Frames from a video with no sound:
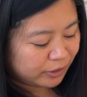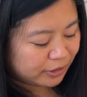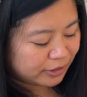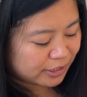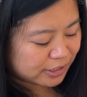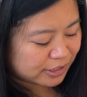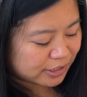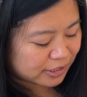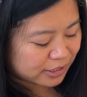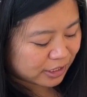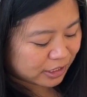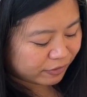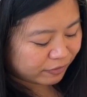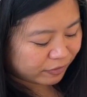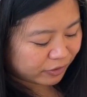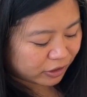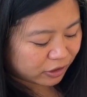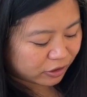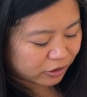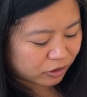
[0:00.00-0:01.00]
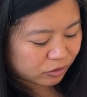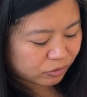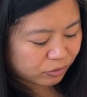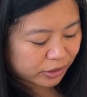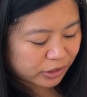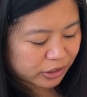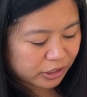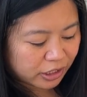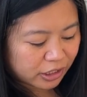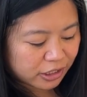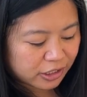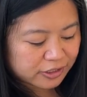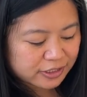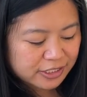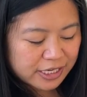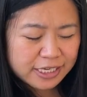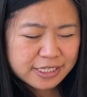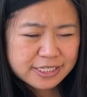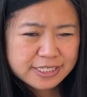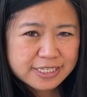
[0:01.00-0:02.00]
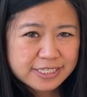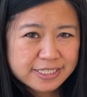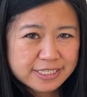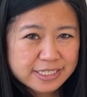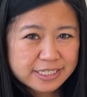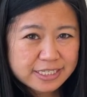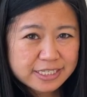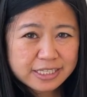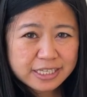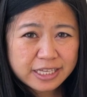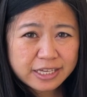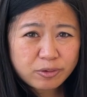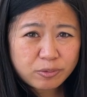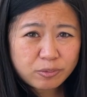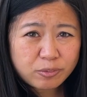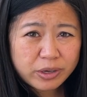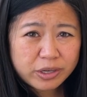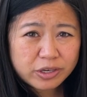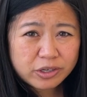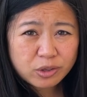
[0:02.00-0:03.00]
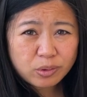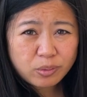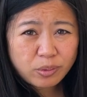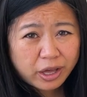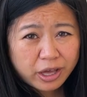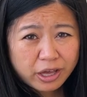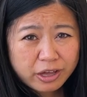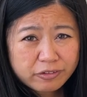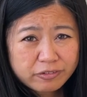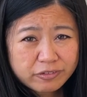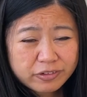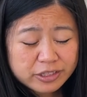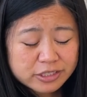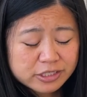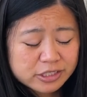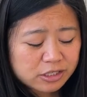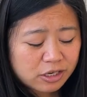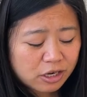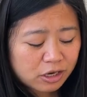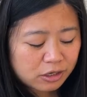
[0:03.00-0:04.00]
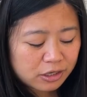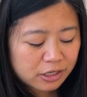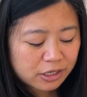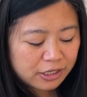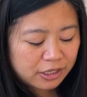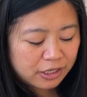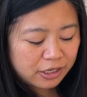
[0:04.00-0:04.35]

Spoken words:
This is kind of like a good way to kind of test and see like what you have in stock,